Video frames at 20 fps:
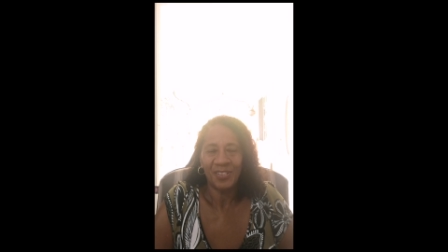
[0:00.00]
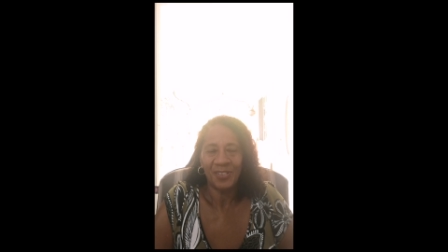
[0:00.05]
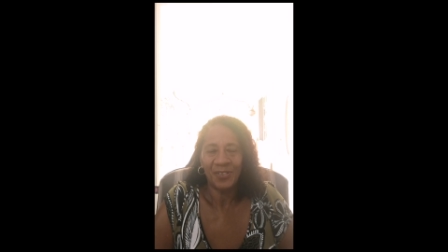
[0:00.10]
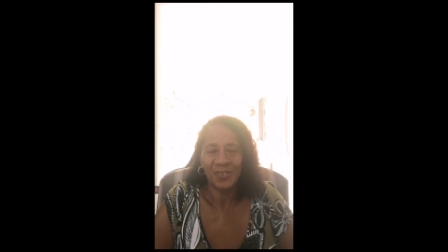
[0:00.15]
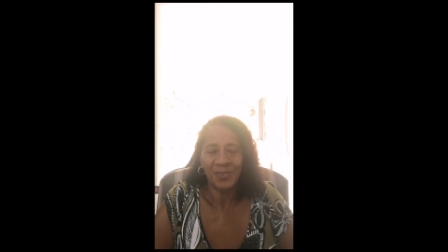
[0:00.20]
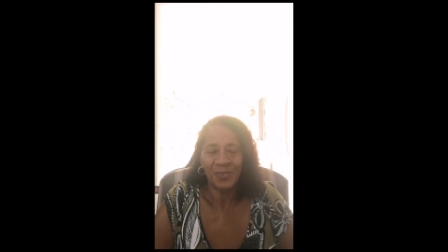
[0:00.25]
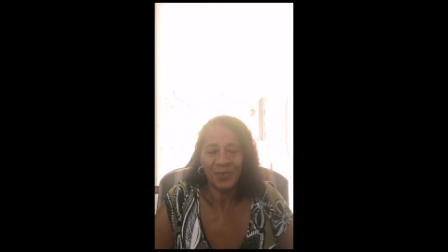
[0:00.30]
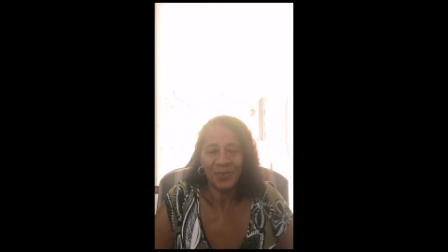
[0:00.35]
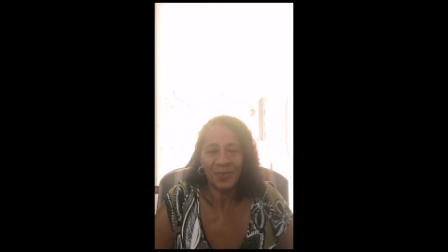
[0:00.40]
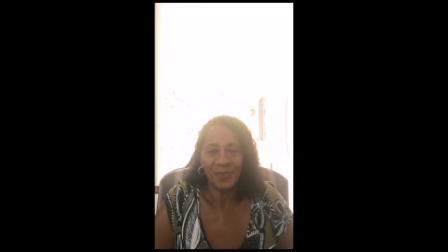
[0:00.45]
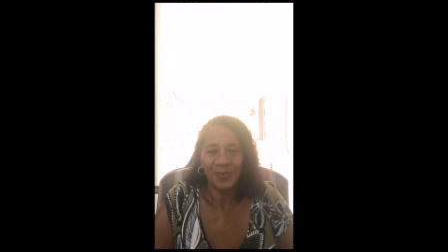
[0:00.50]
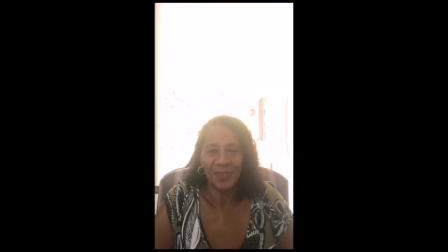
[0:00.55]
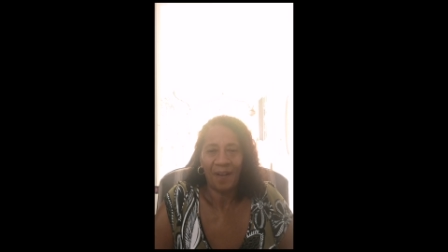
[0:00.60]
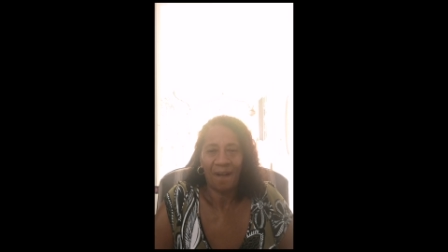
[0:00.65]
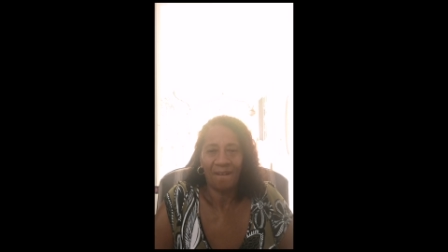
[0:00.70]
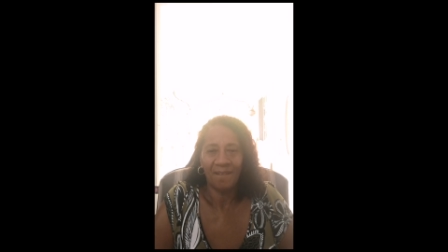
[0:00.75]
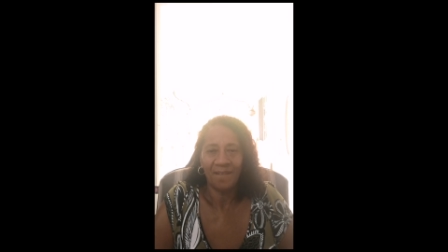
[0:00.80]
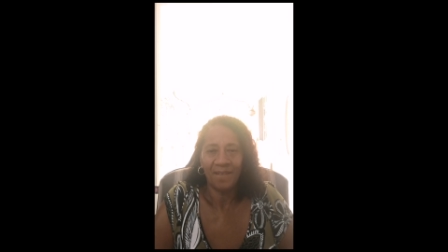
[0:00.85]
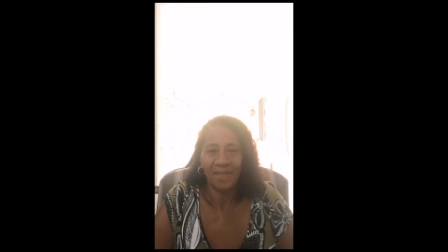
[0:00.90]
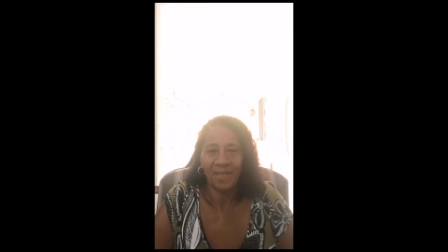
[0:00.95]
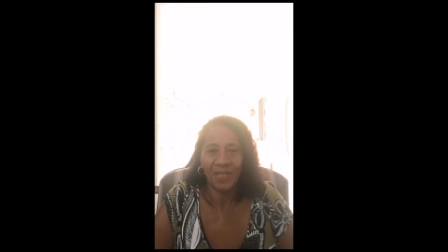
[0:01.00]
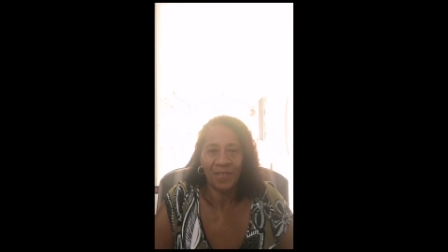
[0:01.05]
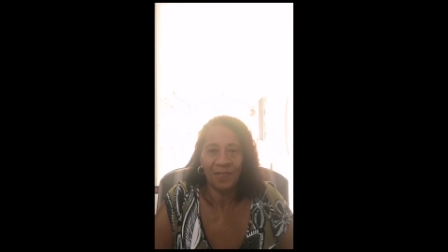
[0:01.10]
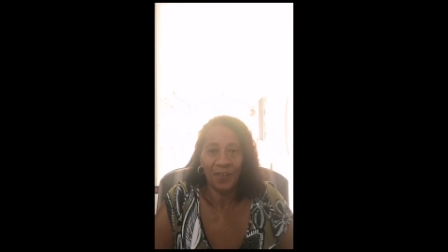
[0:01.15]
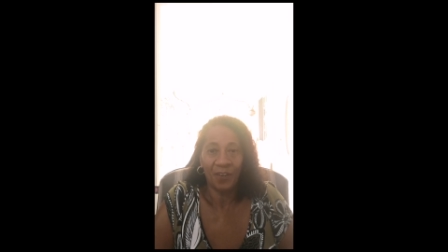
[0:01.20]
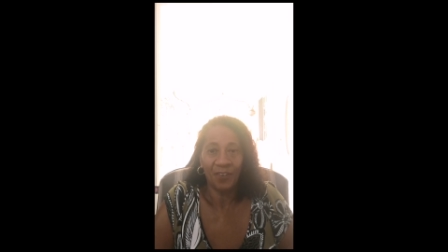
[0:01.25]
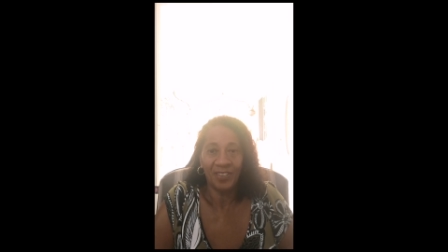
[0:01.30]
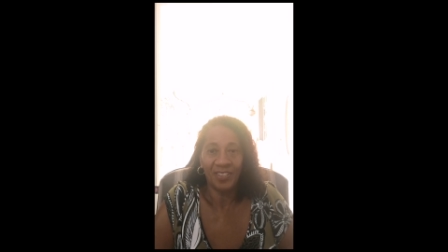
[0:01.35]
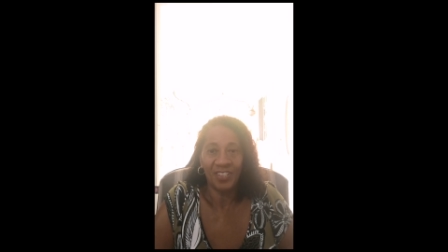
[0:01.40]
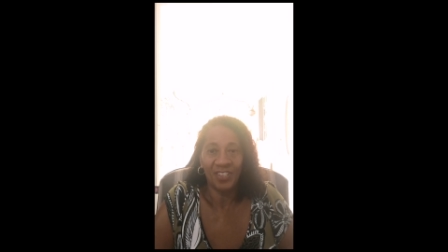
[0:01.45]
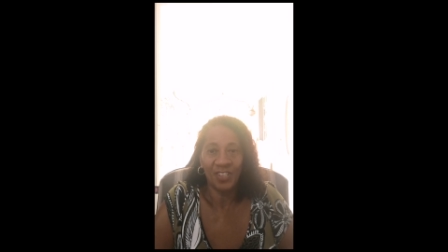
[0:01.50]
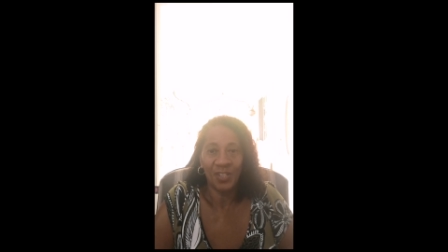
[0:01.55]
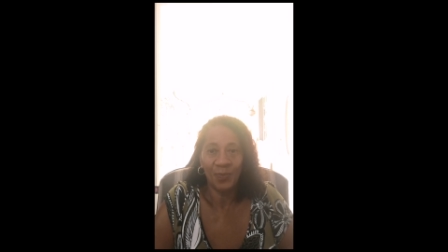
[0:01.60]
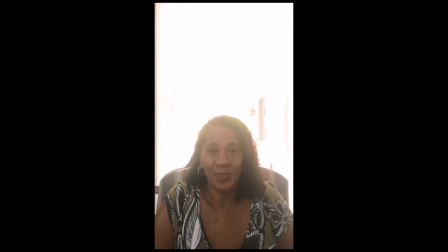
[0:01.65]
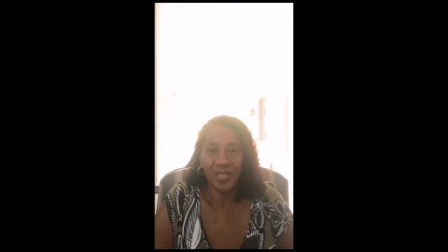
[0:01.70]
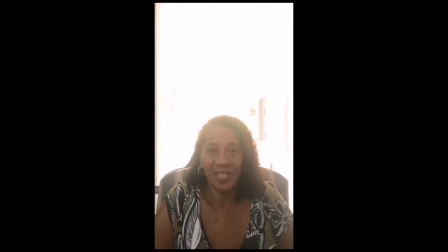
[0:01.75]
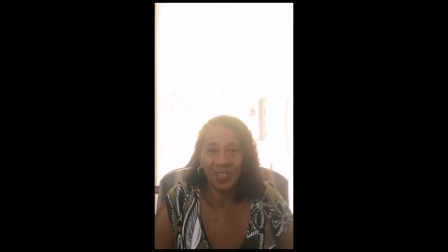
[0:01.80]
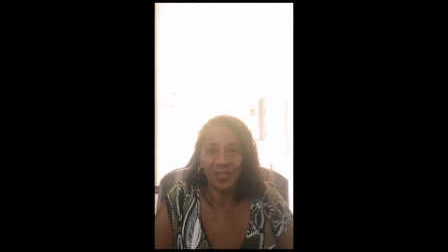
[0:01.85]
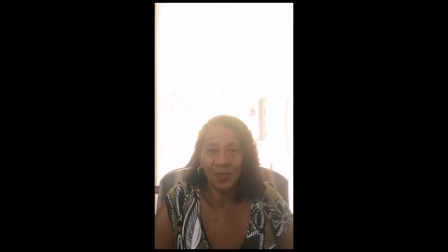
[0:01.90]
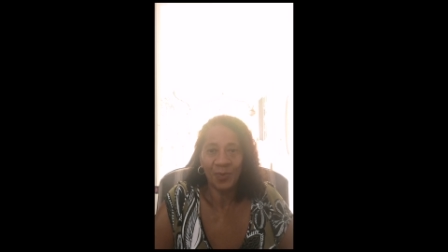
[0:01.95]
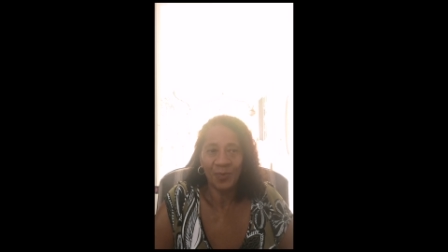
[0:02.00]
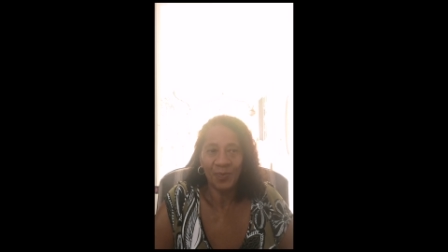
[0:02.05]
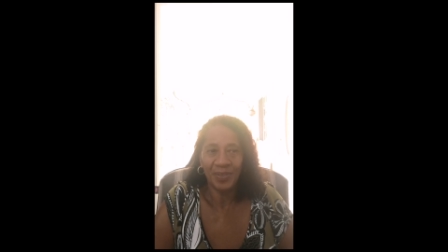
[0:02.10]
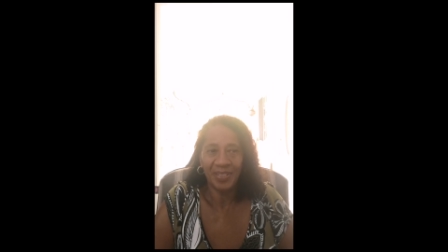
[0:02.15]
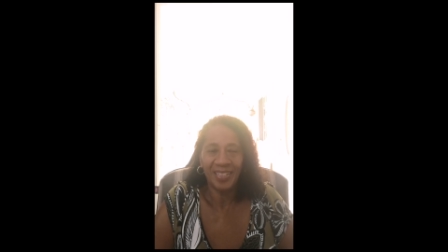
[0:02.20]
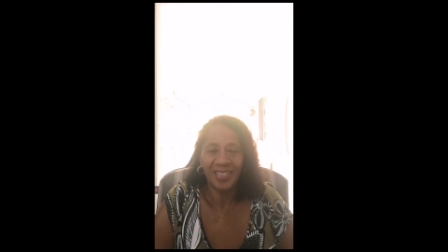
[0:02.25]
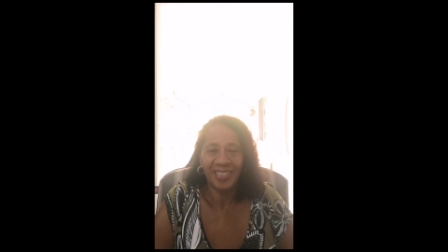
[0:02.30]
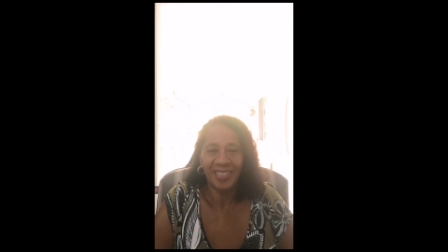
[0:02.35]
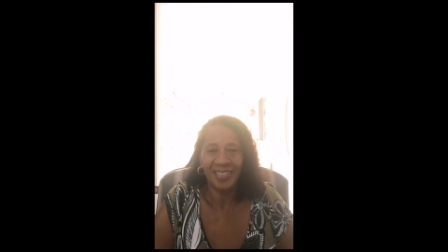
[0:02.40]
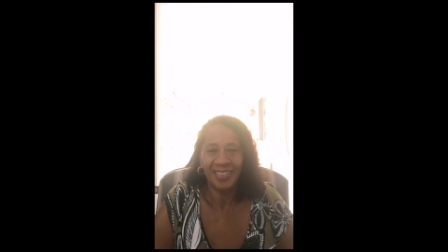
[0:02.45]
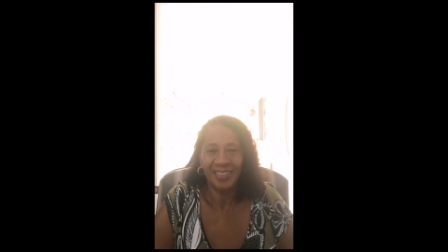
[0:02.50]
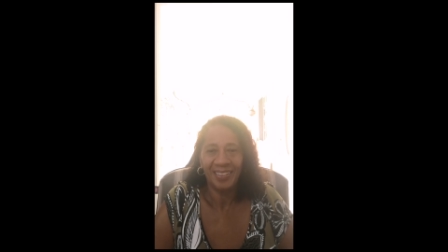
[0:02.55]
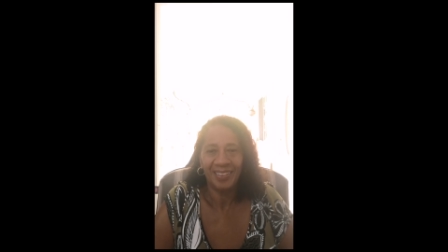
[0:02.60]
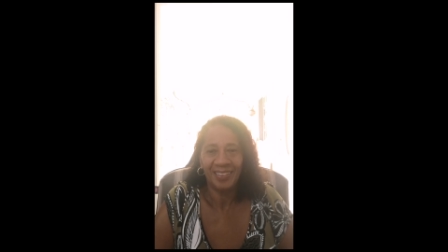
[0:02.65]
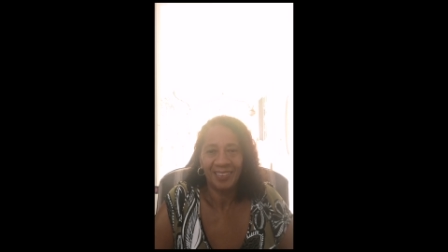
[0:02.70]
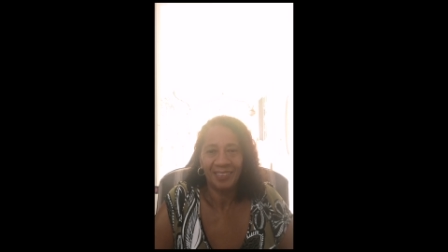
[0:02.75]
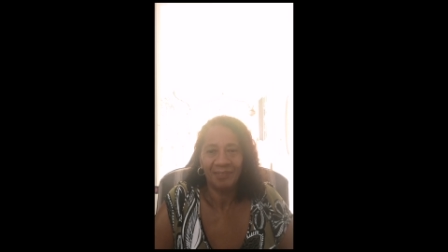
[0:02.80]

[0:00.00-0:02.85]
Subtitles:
to find a shipping company.